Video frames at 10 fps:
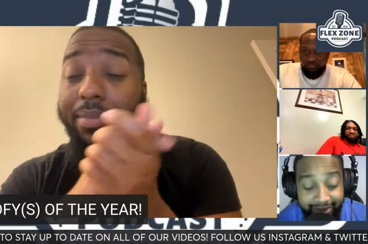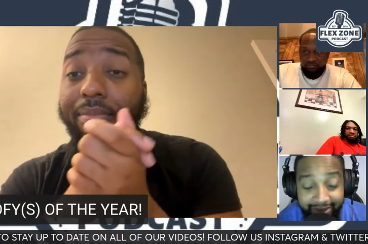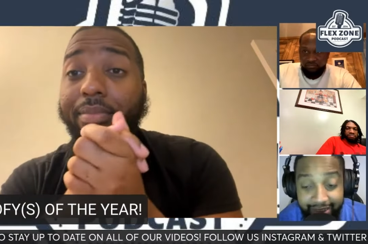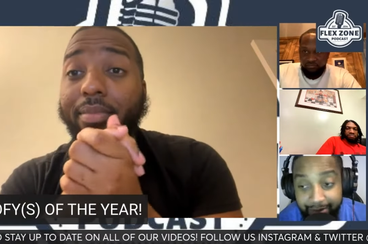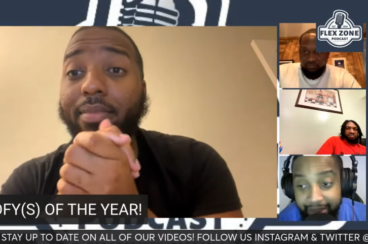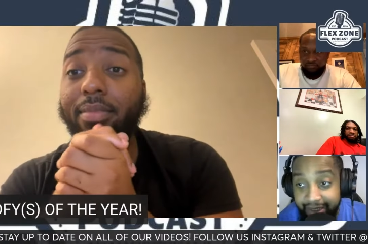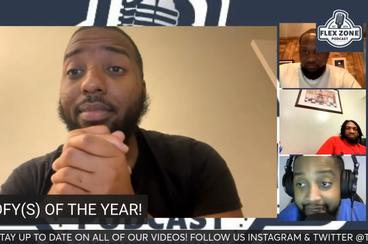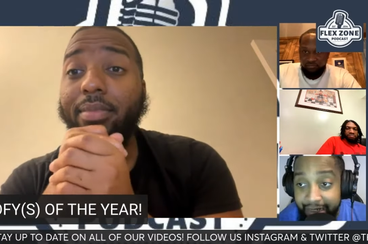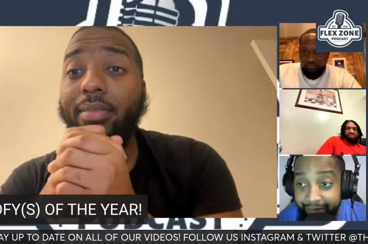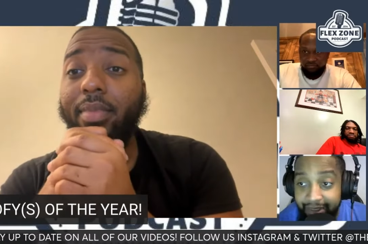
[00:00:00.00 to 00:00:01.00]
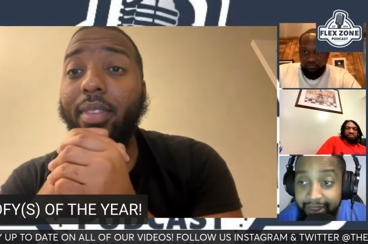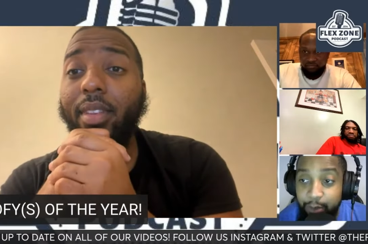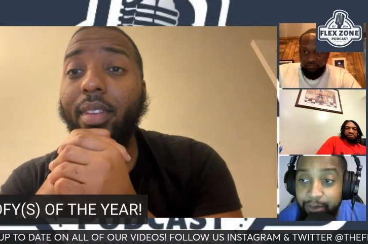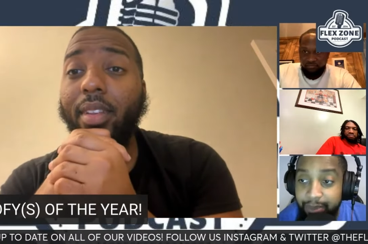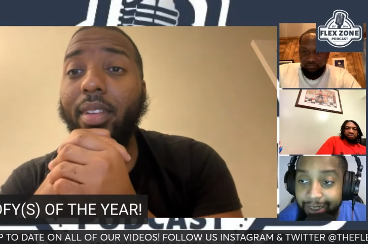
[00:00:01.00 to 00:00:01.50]
Speaker 1: guess I gave him a kiss of death. I said,
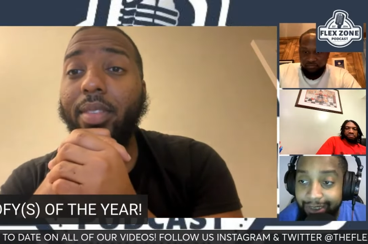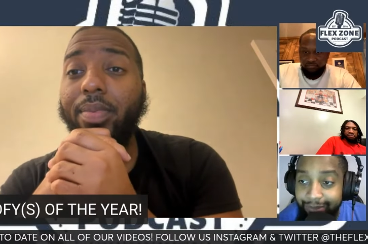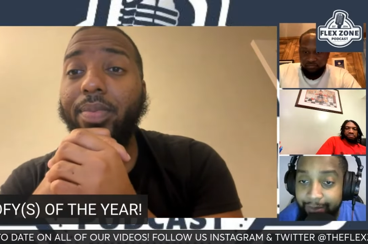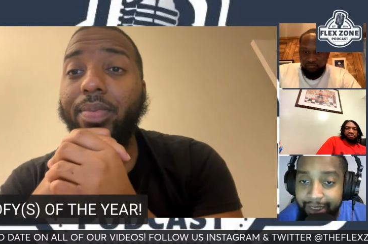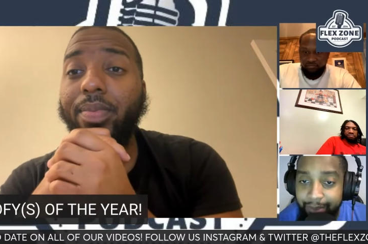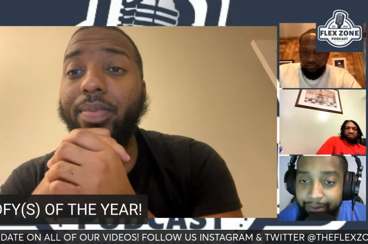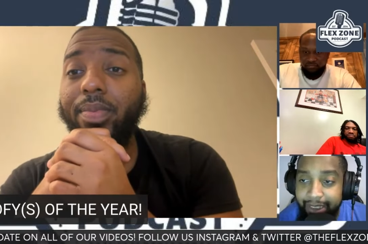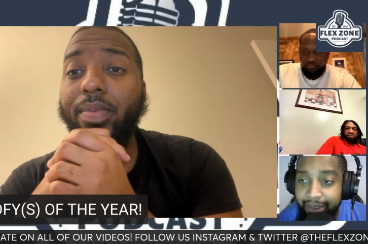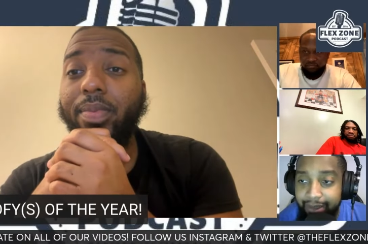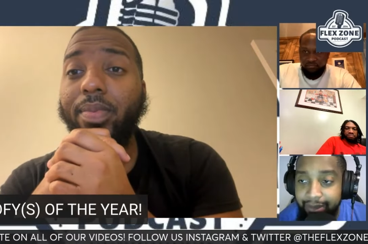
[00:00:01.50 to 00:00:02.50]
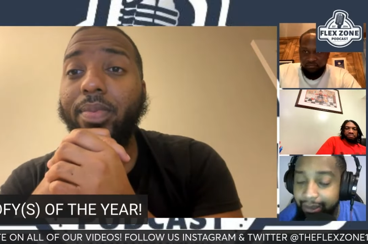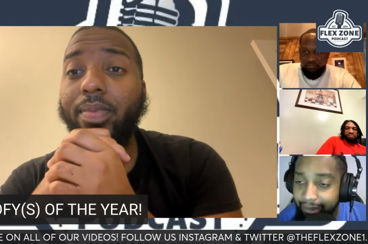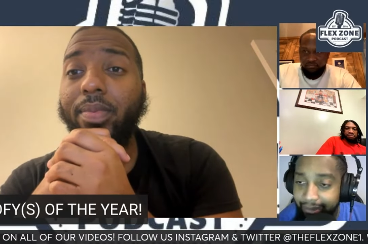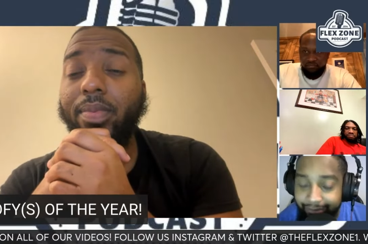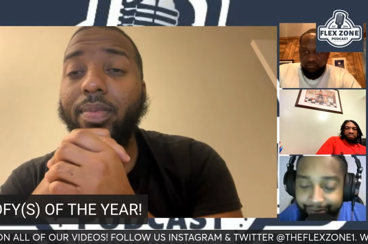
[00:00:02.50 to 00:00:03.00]
don't be surprised if they make the play-in
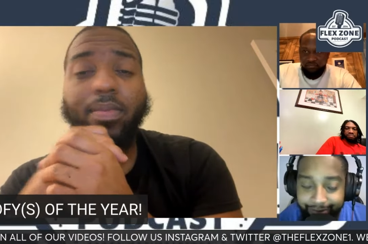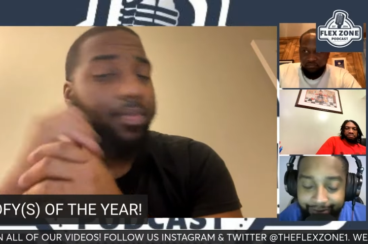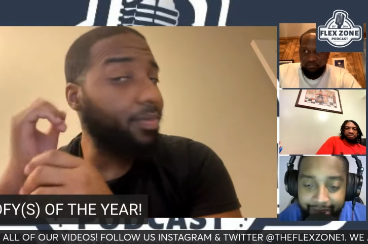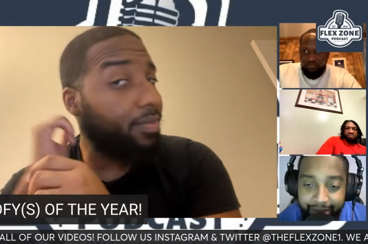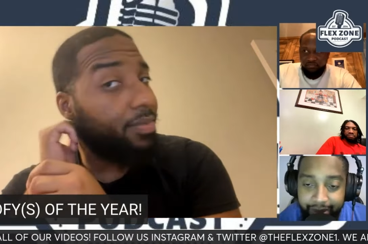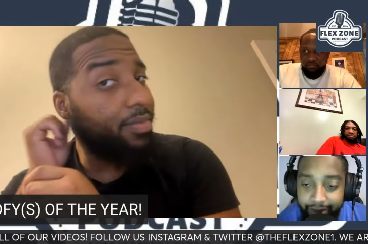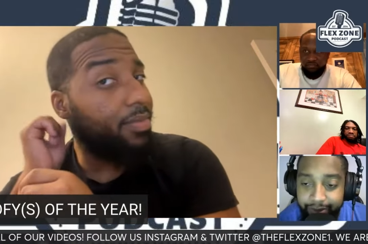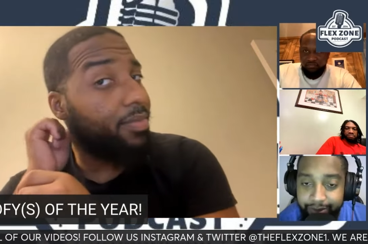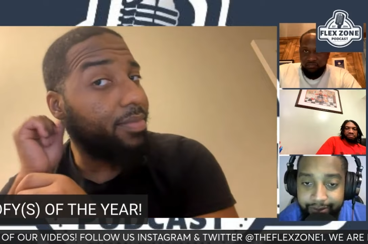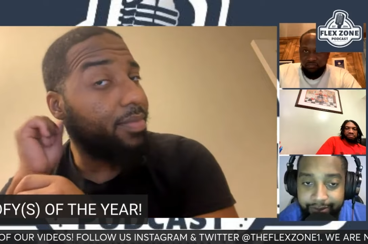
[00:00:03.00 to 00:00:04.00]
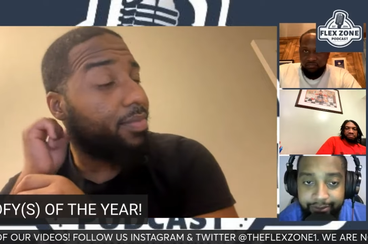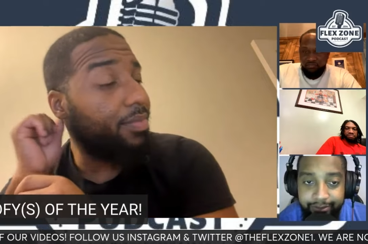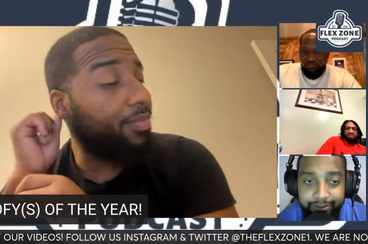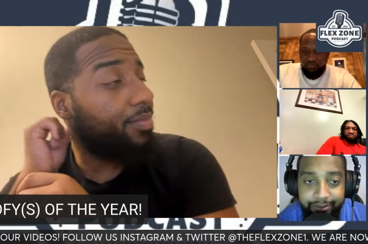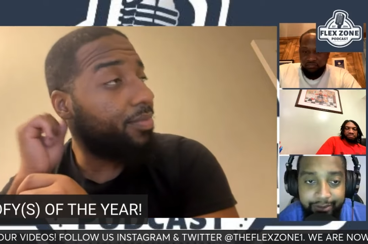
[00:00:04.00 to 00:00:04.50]
and
Speaker 2: they get hurt.
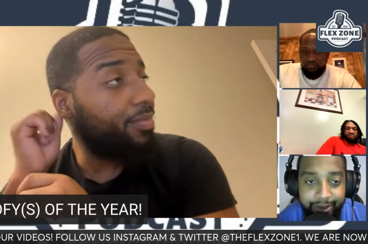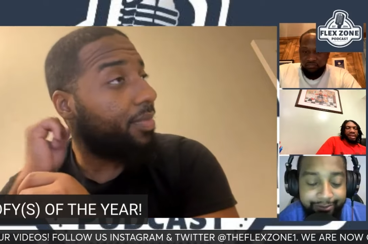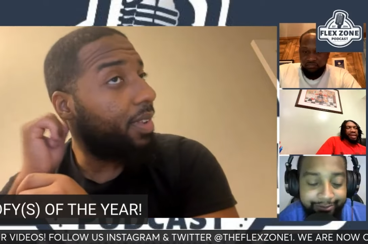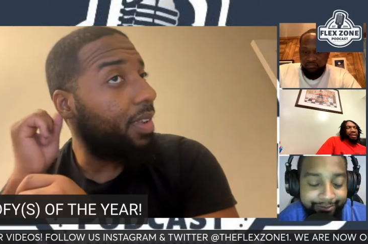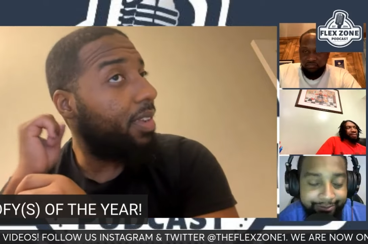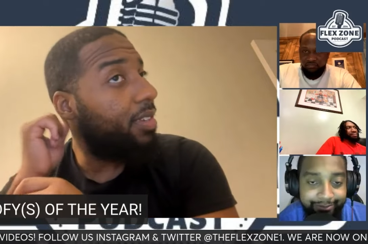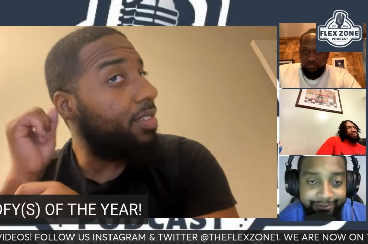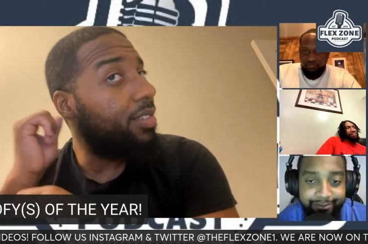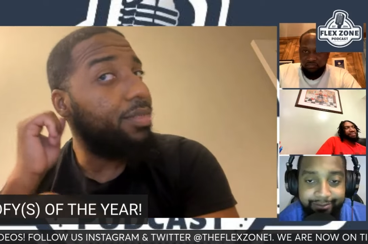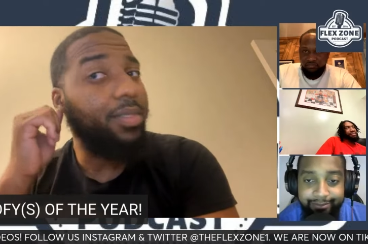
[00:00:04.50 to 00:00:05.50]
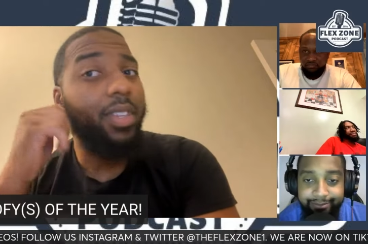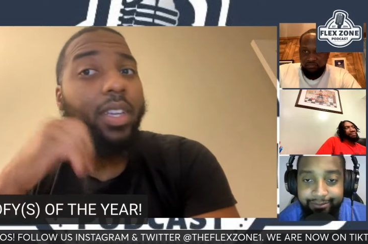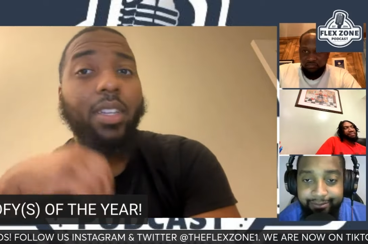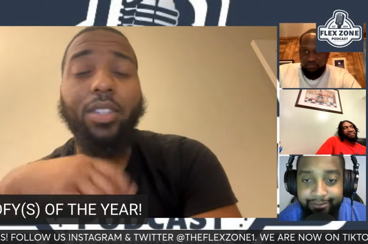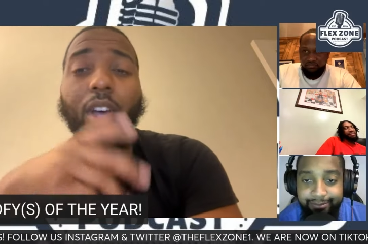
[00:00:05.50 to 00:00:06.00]
Damn.
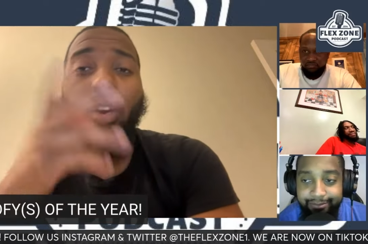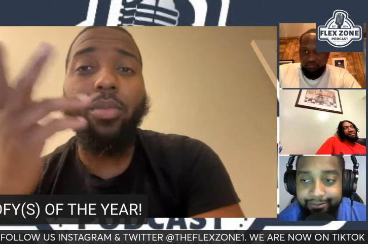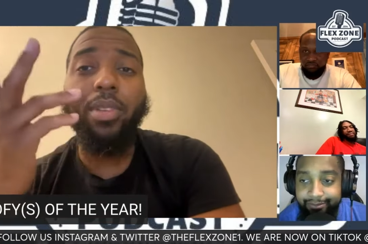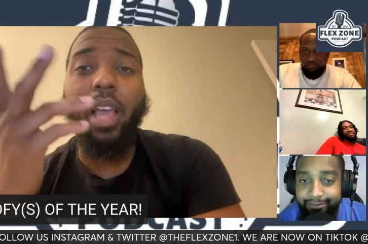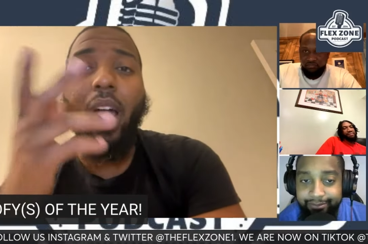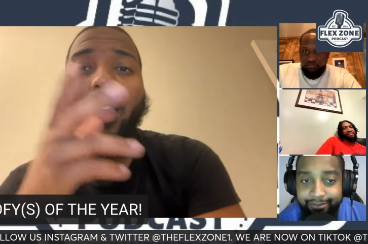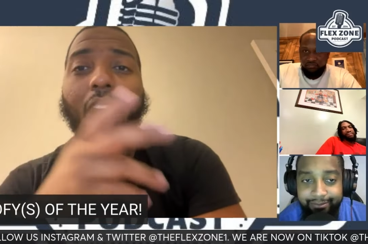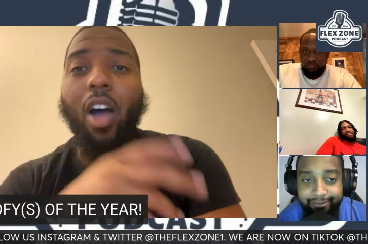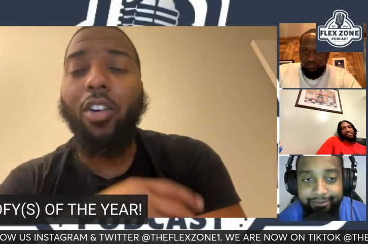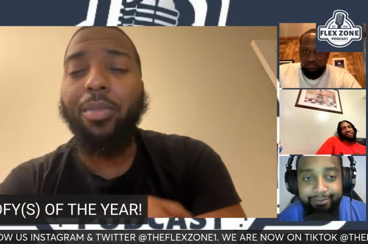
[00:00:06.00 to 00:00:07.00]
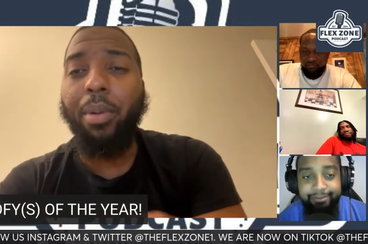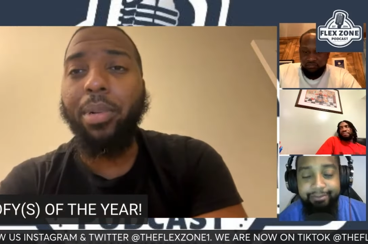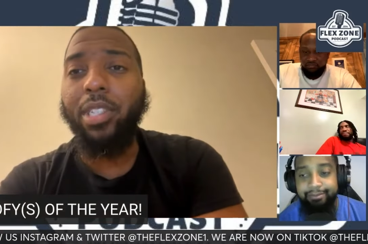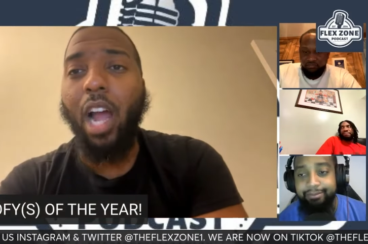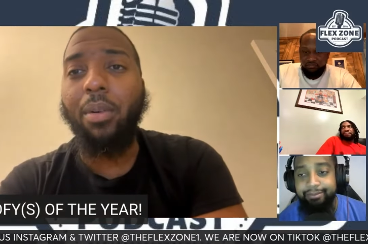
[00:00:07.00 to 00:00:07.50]
So, yeah, y'all all
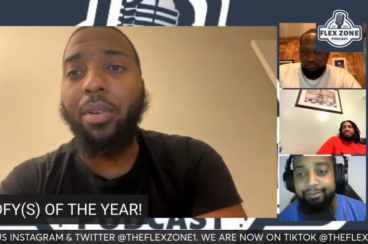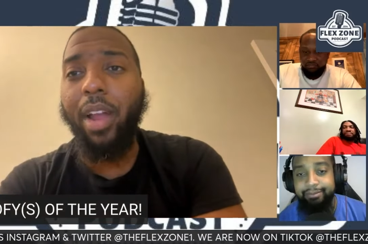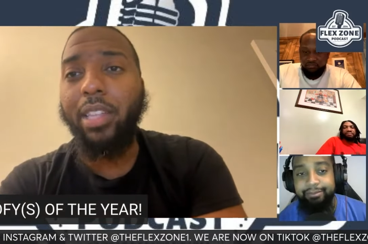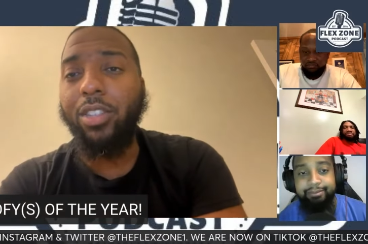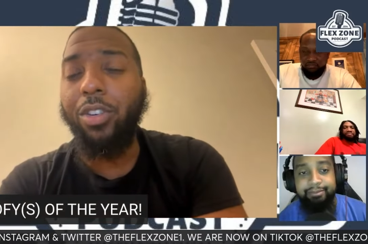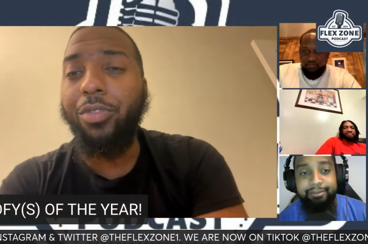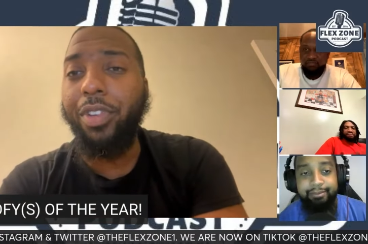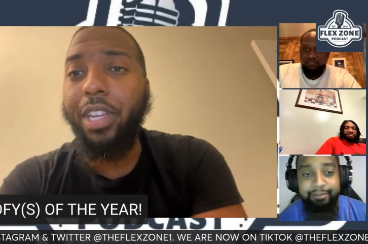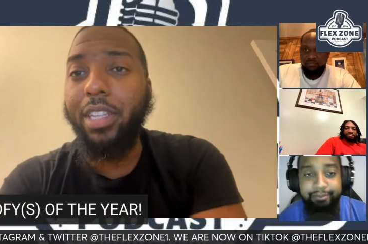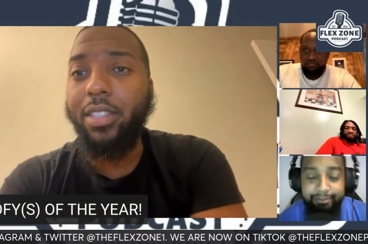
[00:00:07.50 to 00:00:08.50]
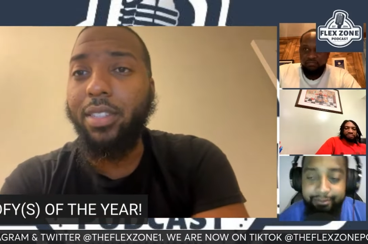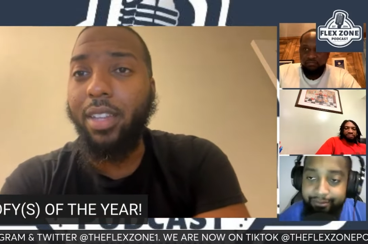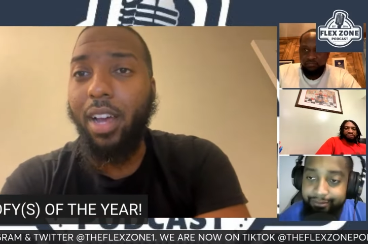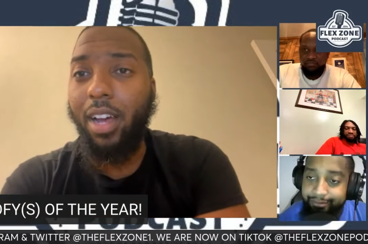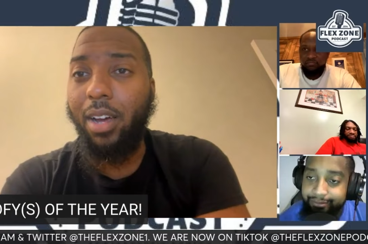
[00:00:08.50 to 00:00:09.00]
remember John Morant's goofiness
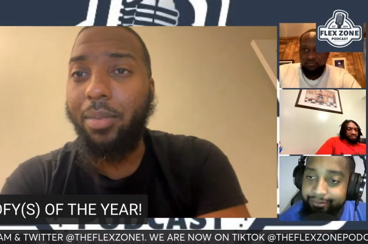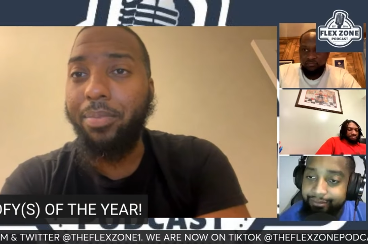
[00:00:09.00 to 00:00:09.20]
um,